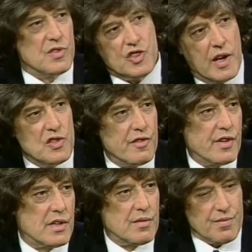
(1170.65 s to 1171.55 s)
change of
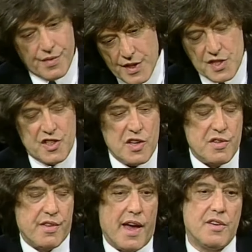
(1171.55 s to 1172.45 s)
this,
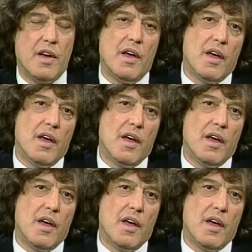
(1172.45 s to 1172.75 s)
change of that.